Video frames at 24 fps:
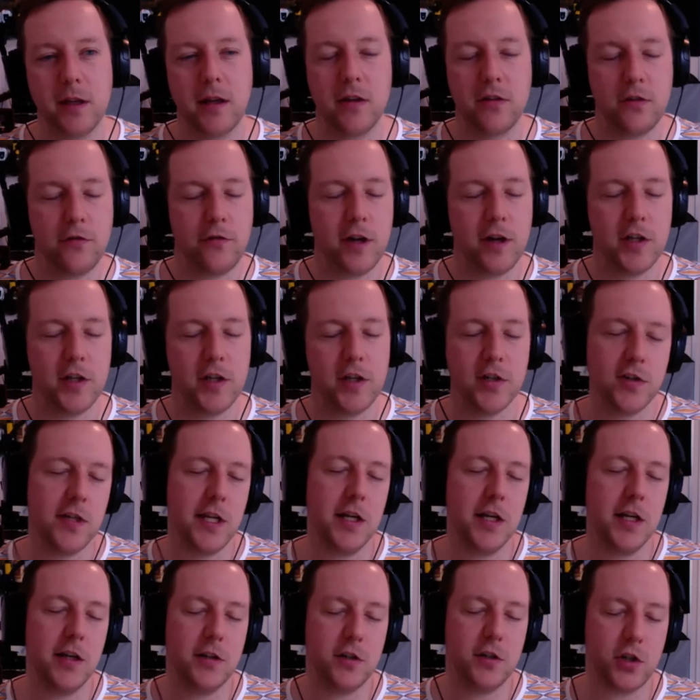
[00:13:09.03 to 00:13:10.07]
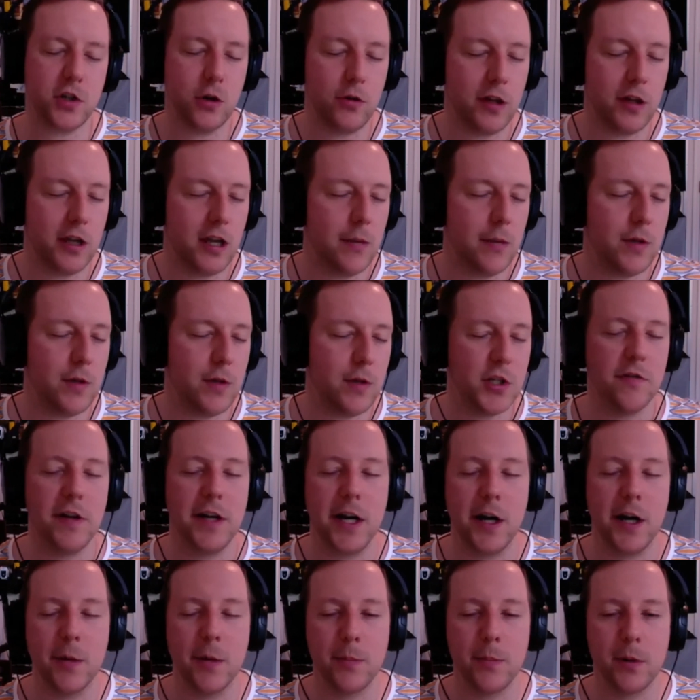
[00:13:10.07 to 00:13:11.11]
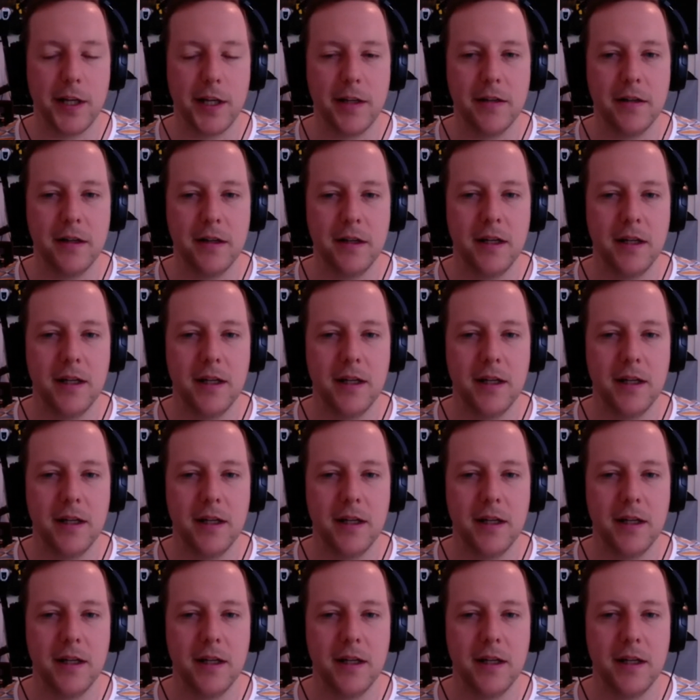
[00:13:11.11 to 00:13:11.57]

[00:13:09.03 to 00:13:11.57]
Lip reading: Because if I just needed to show the image of an airplane,